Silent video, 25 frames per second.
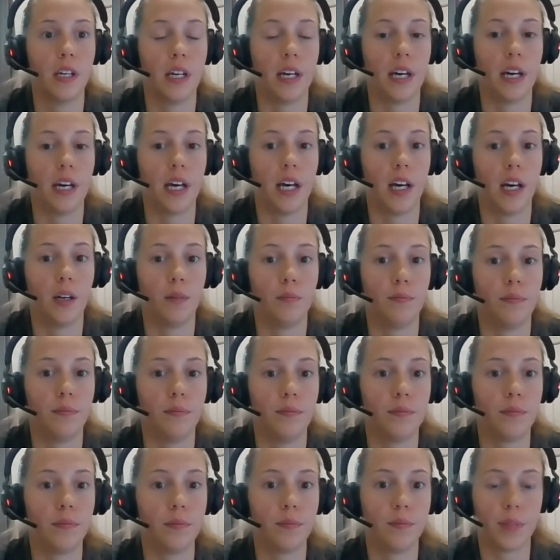um,
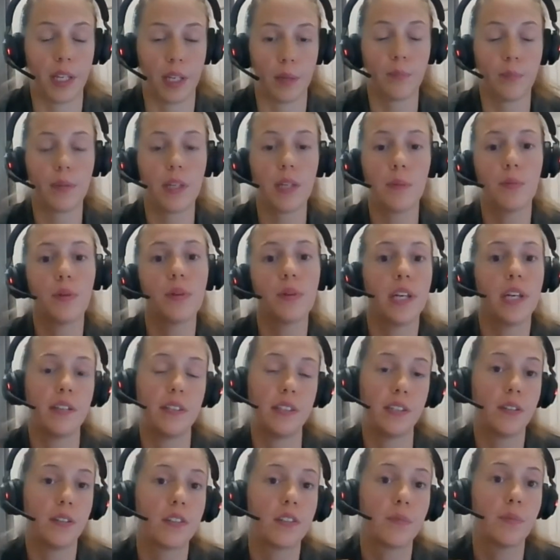like people that
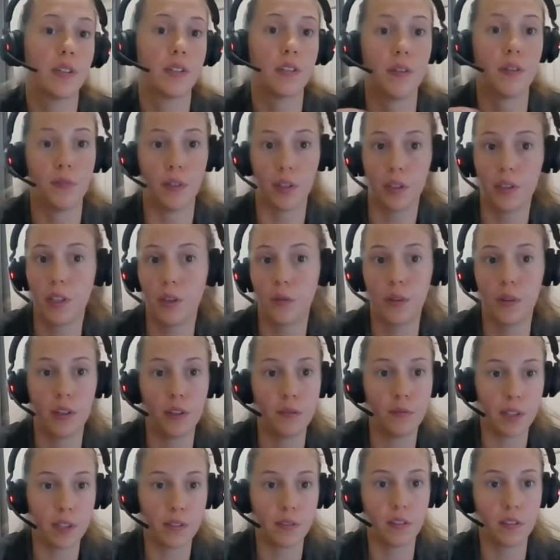deal specifically with
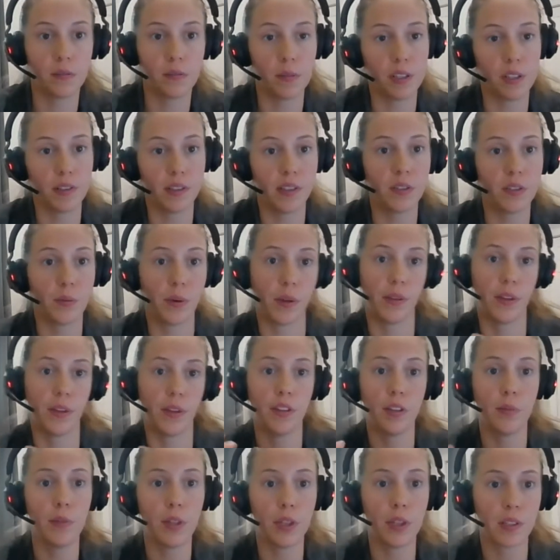invasive species within
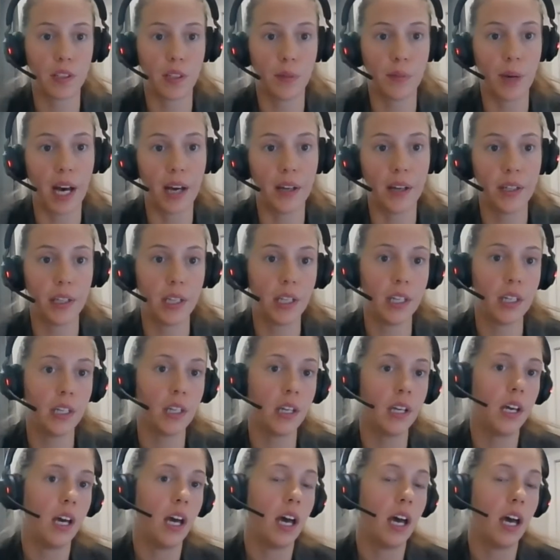the municipality,